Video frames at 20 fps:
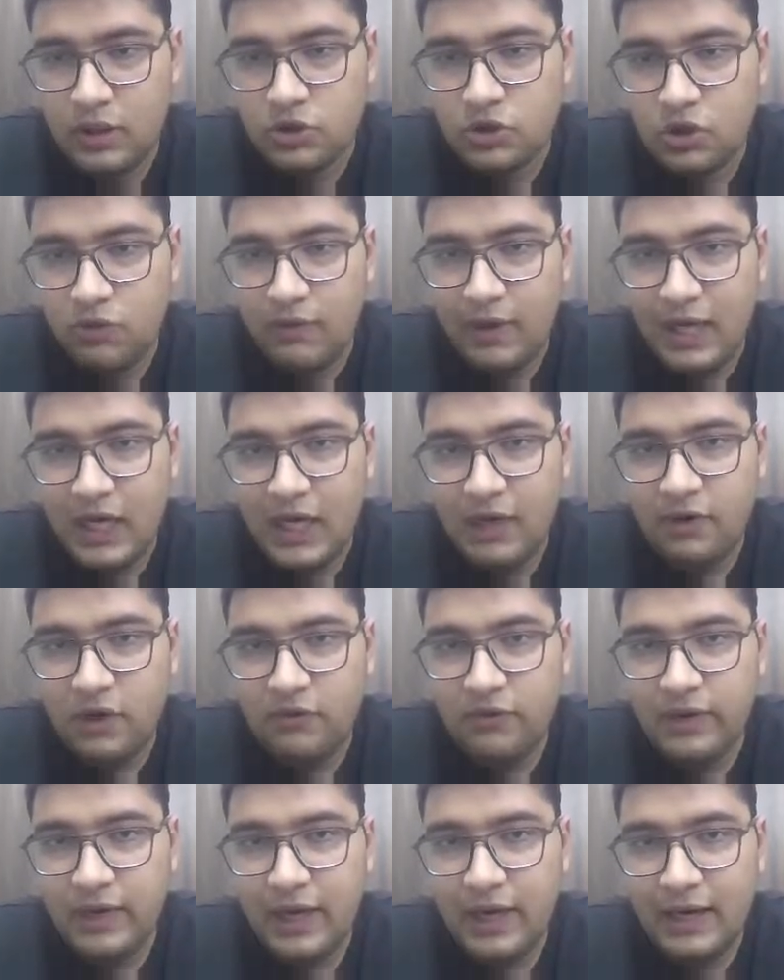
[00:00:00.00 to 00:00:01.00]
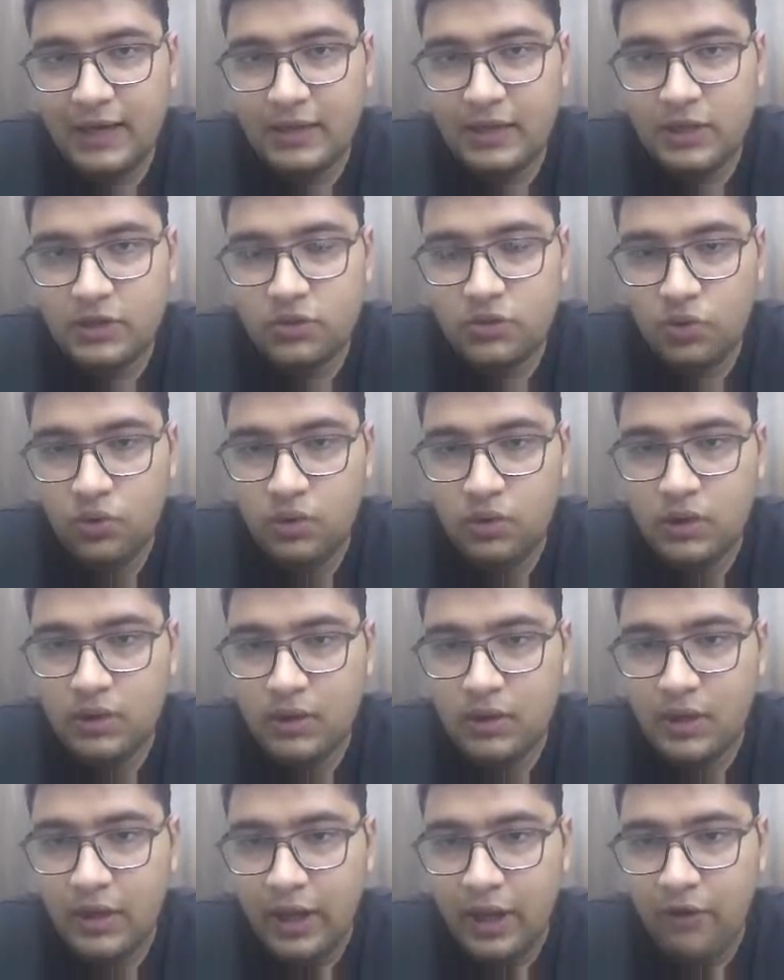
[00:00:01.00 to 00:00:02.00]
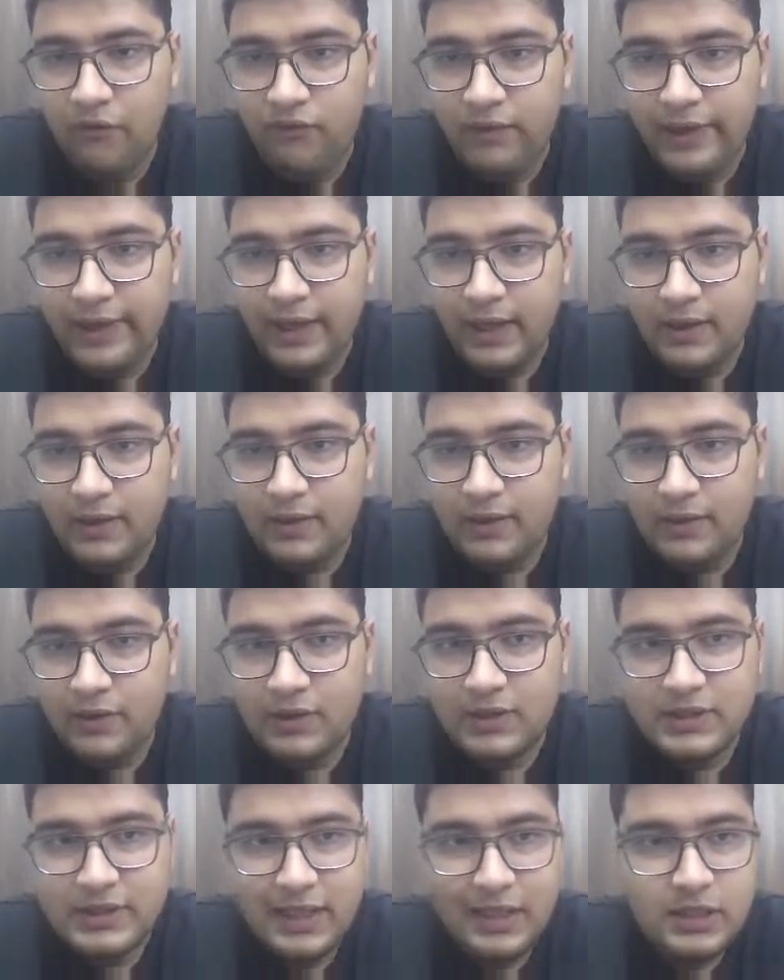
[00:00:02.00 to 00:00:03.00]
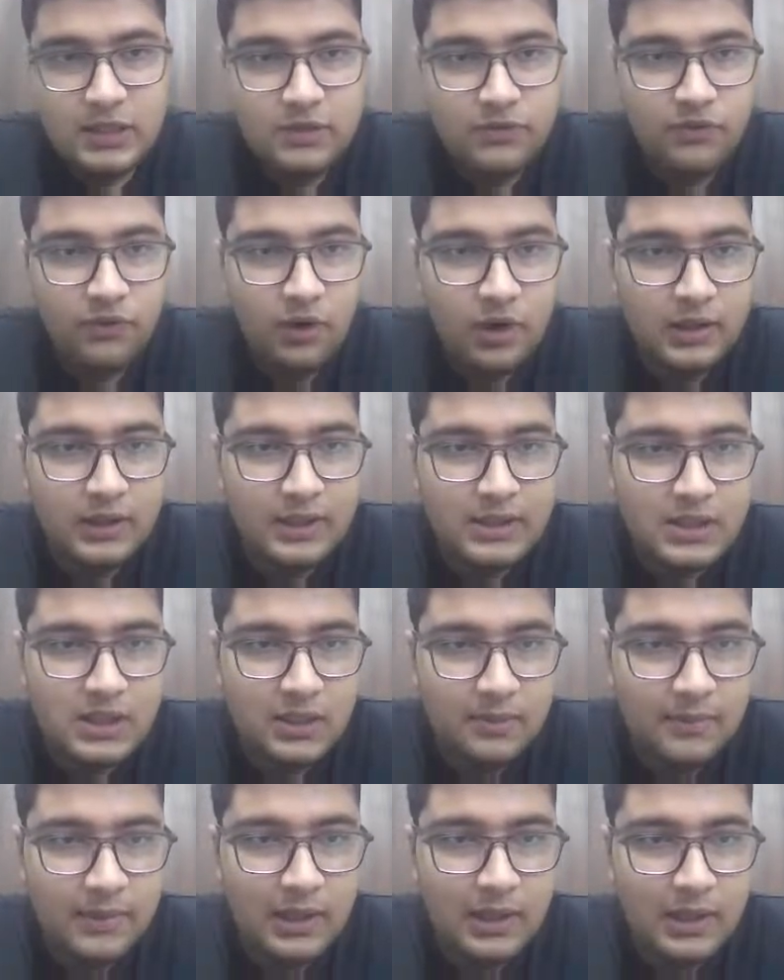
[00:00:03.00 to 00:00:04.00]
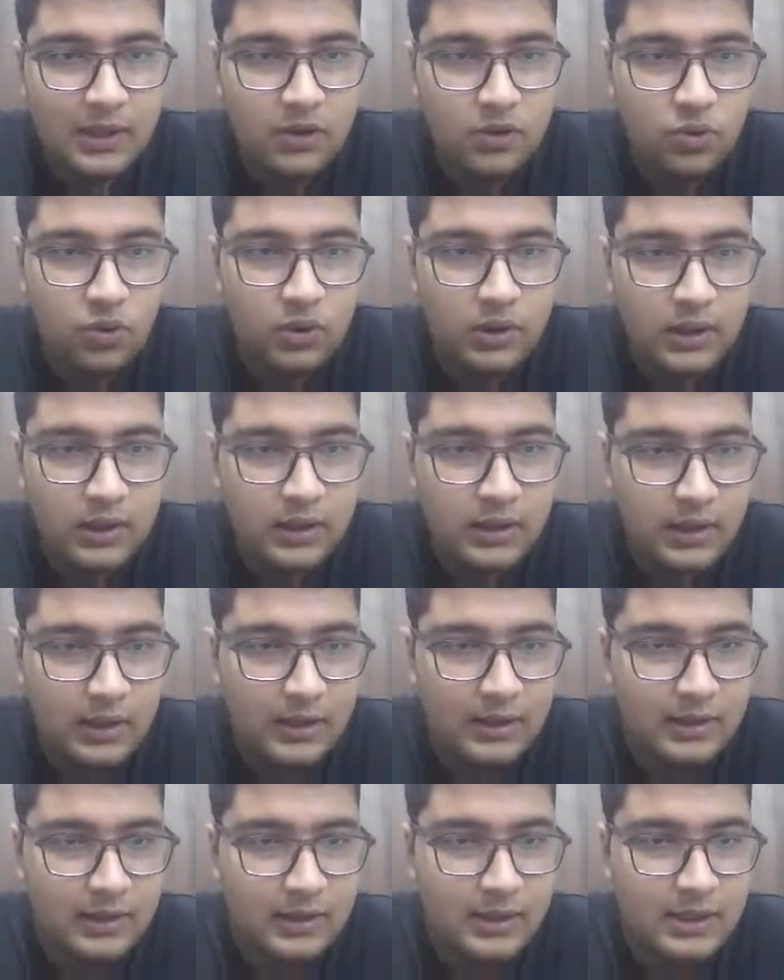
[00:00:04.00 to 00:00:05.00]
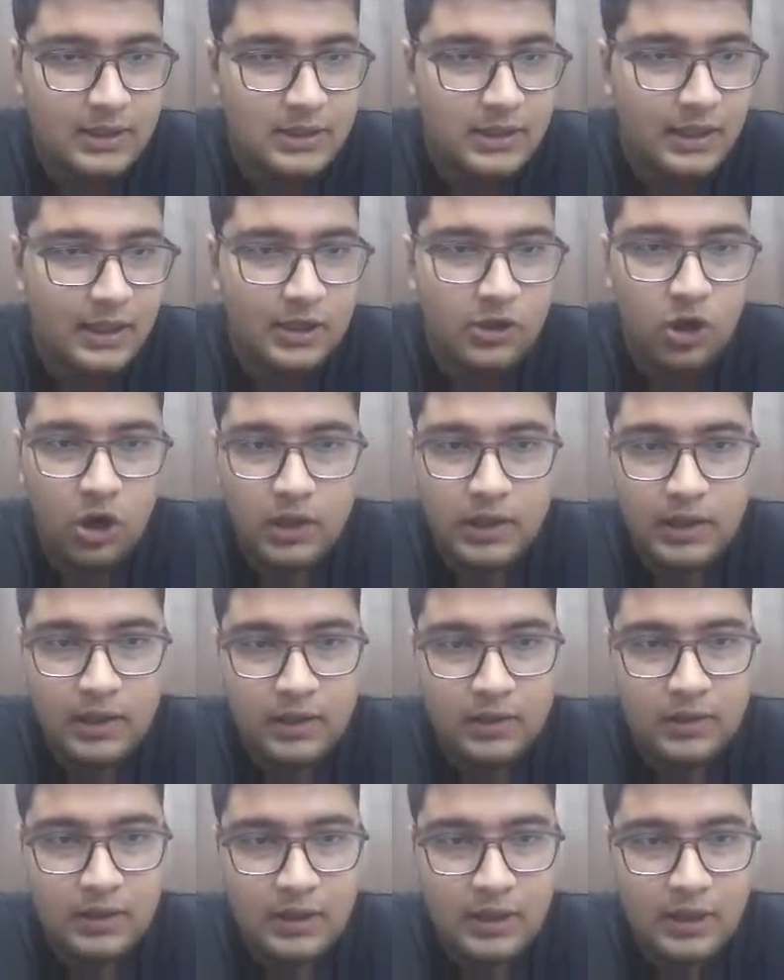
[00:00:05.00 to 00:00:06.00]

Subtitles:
So whenever we get this root, we can search for the similar root in this in order.